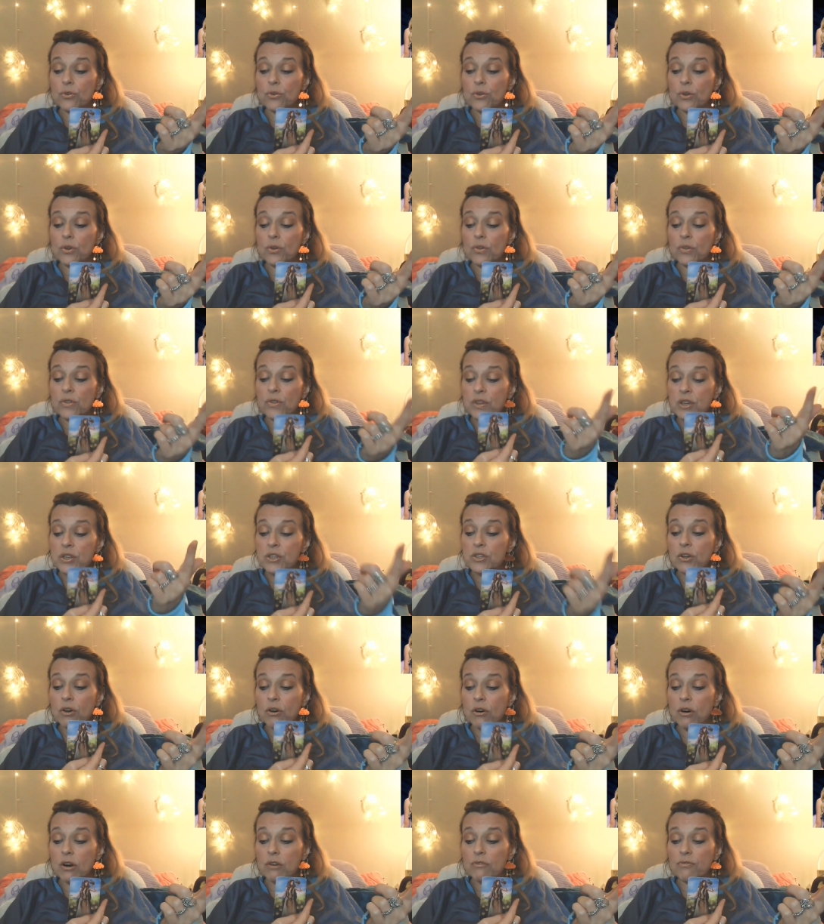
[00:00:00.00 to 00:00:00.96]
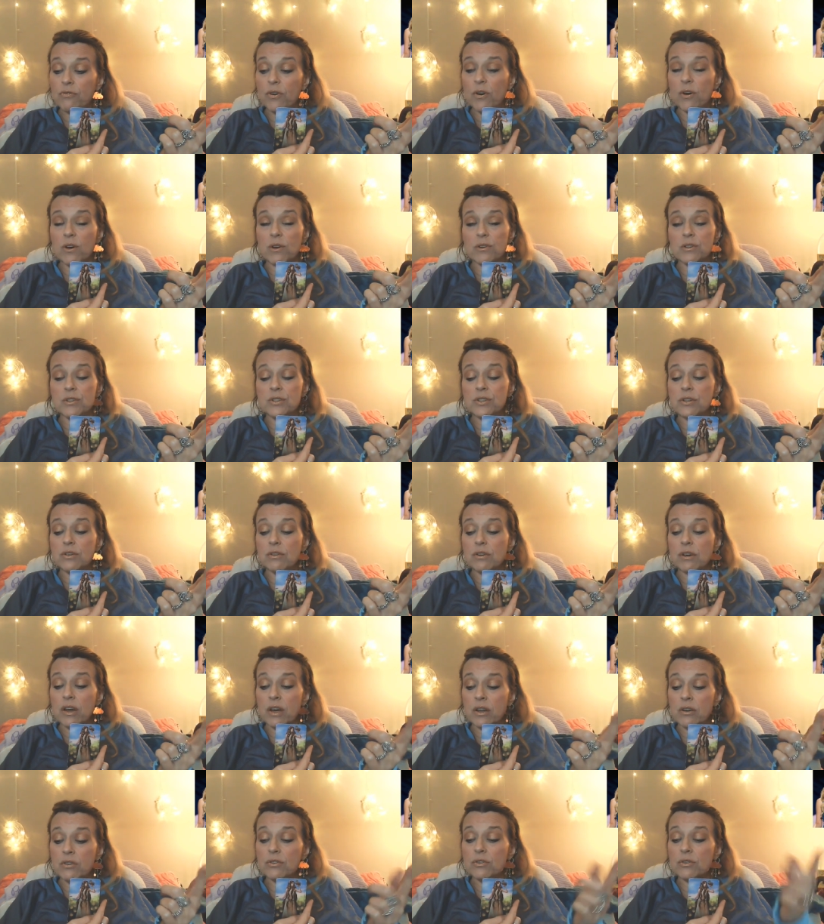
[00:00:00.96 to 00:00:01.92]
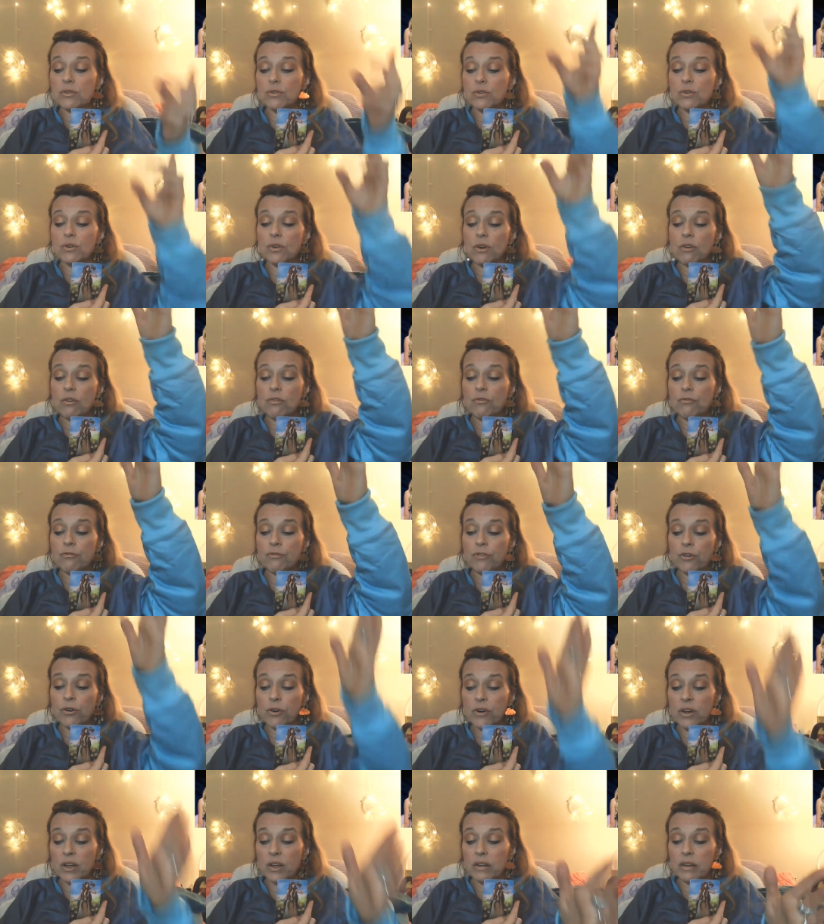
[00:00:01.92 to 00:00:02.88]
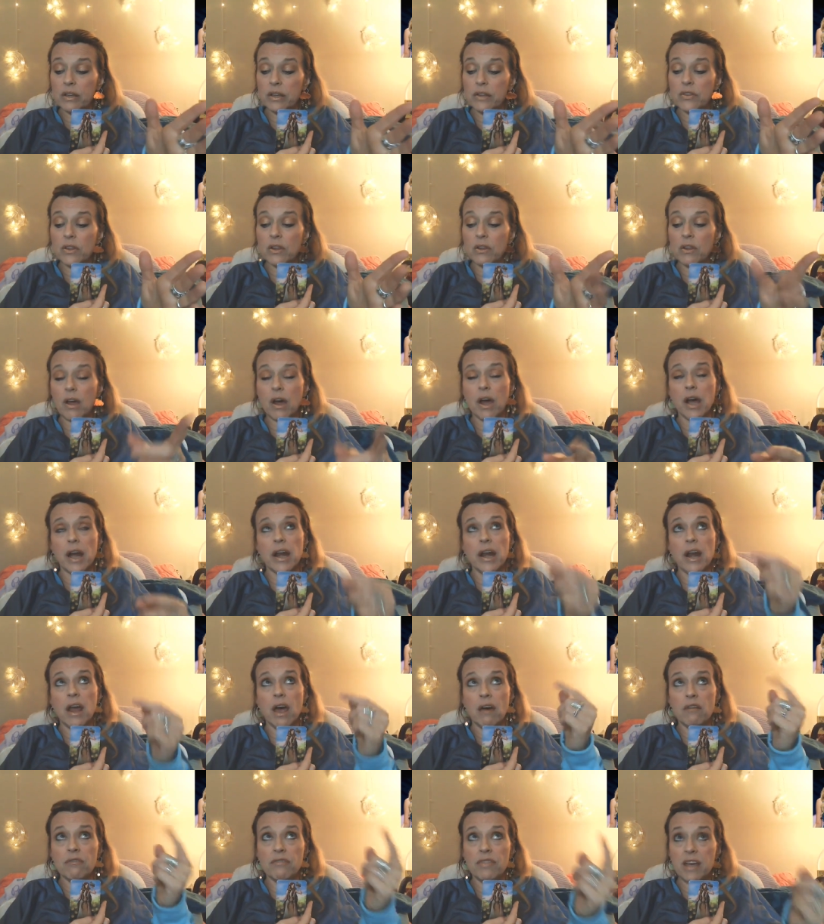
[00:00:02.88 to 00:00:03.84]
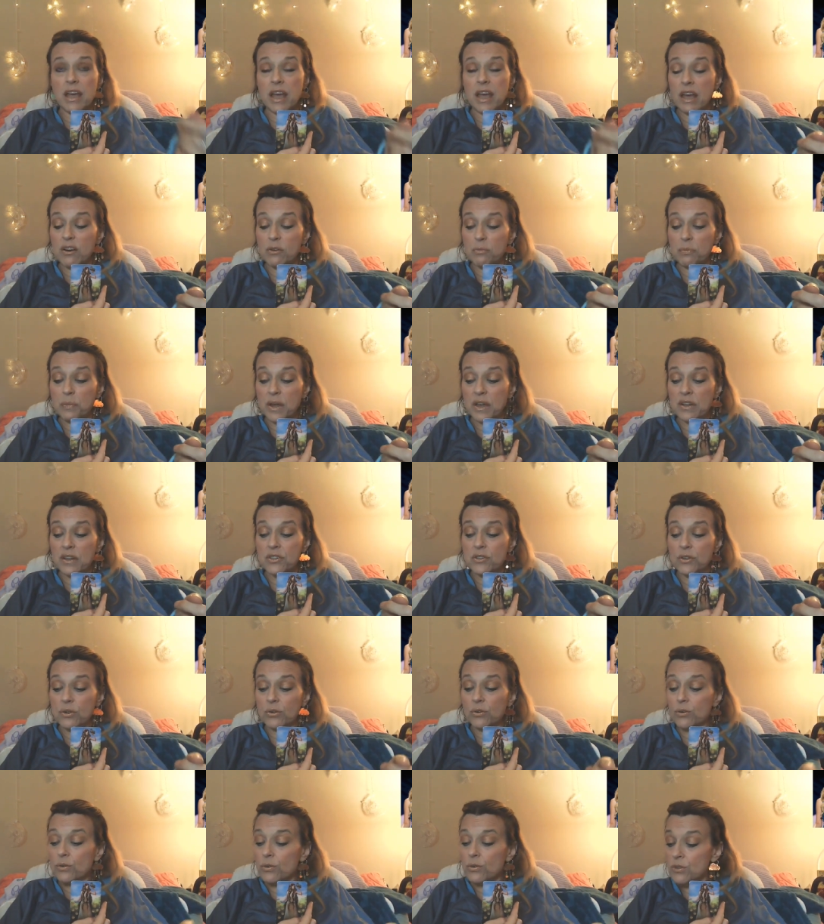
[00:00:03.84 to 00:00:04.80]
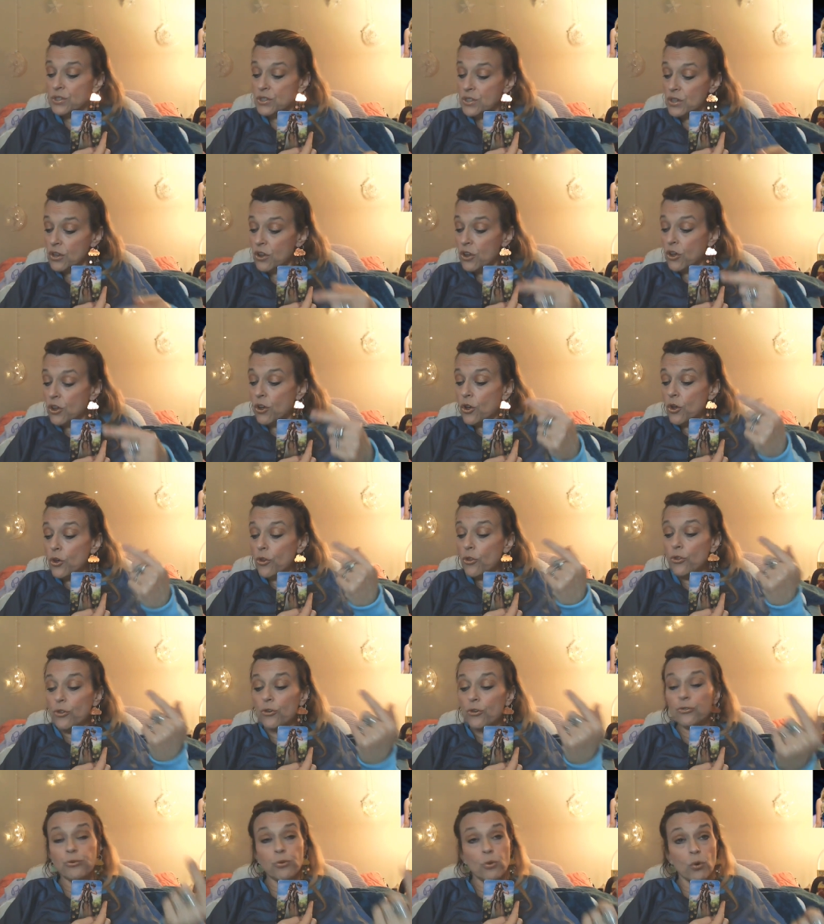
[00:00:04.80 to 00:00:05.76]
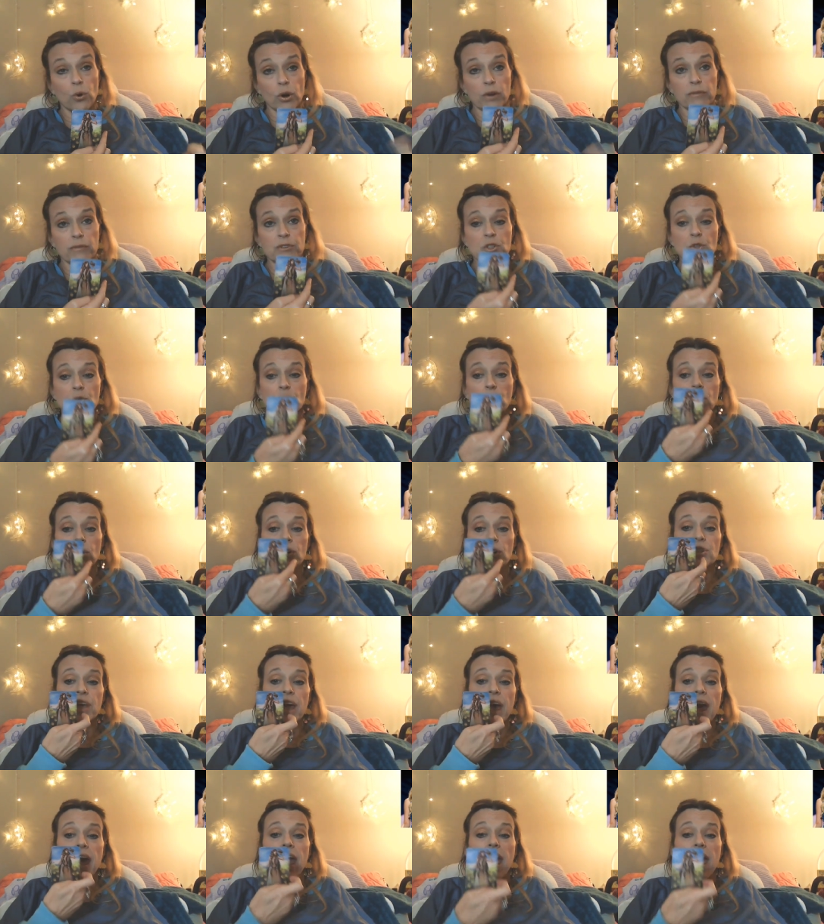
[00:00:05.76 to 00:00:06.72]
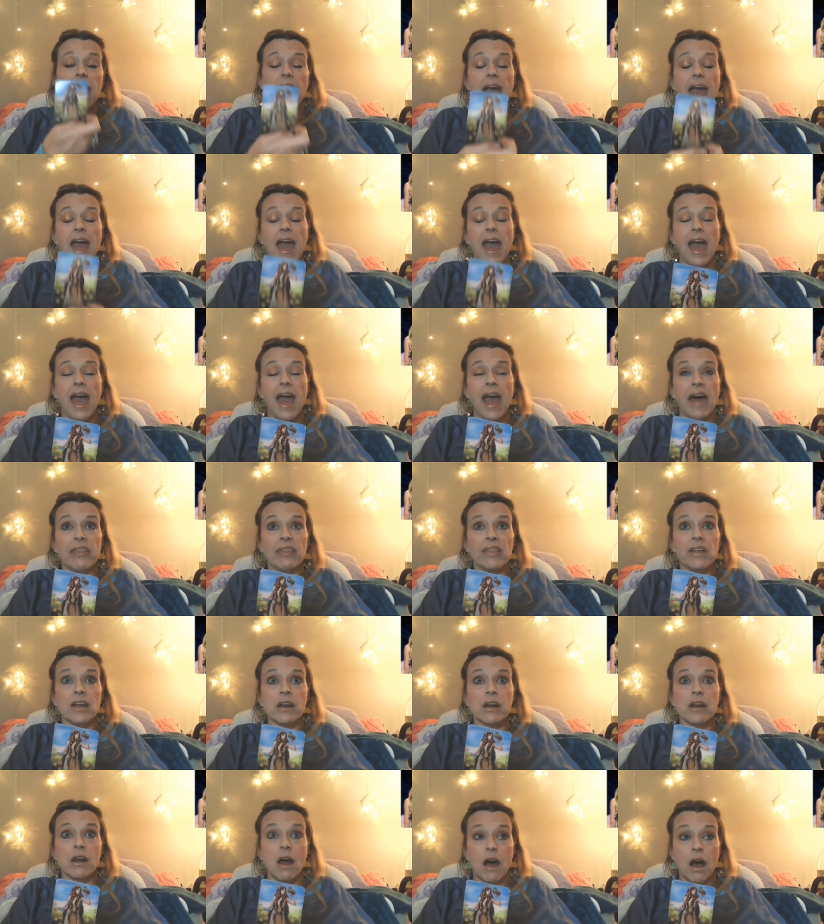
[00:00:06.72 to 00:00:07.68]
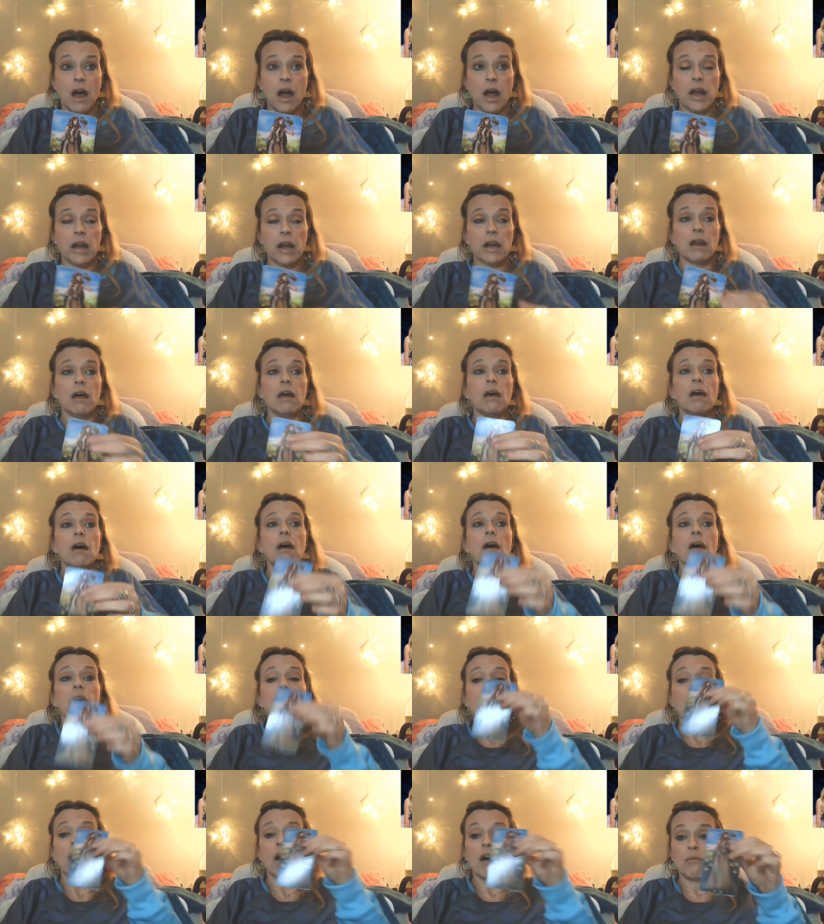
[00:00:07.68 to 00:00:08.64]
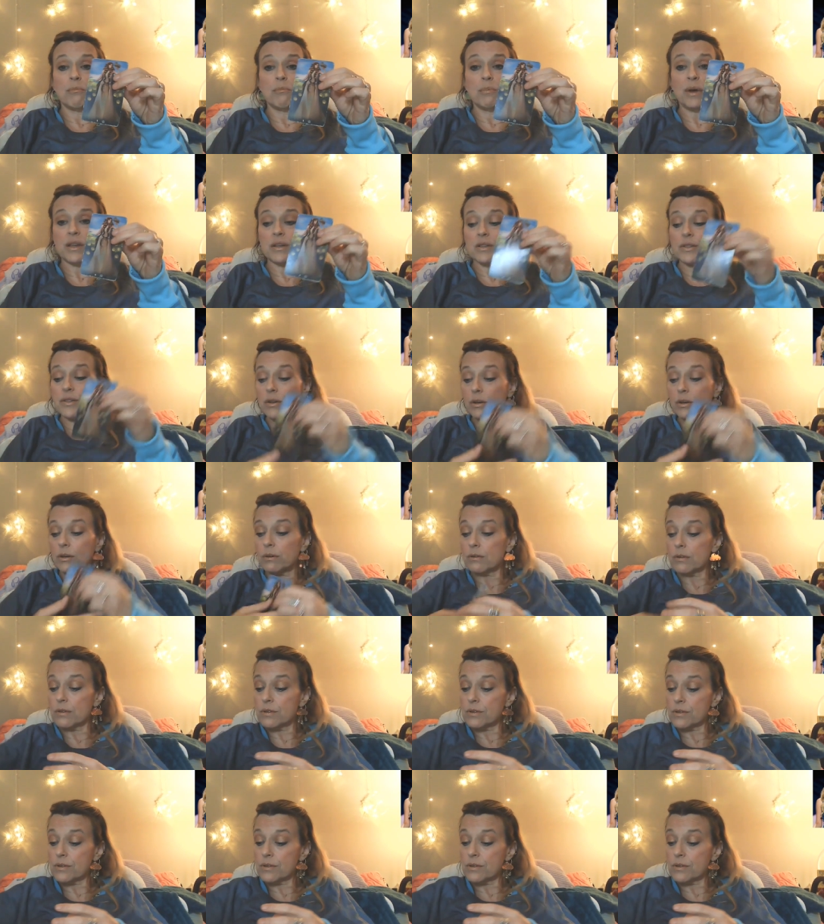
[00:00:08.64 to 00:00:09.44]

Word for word: this card falls under vertically the line of the Eight of Pentacles, the Four of Swords, and the Nine of Pentacles.